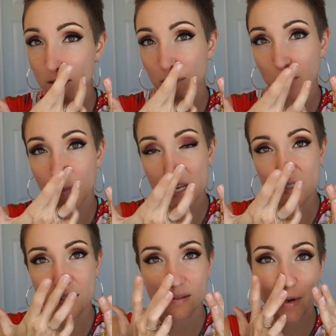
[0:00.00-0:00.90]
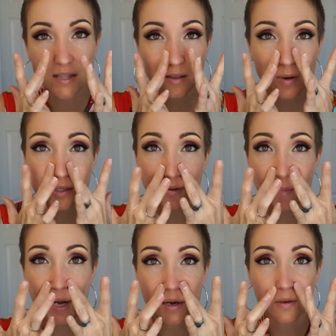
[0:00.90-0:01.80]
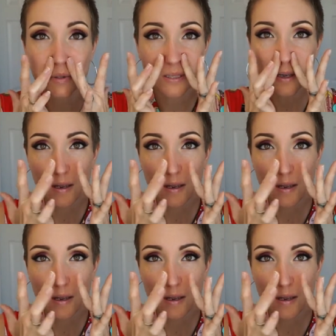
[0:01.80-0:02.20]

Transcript: are there little pieces? Mine's always around my nose.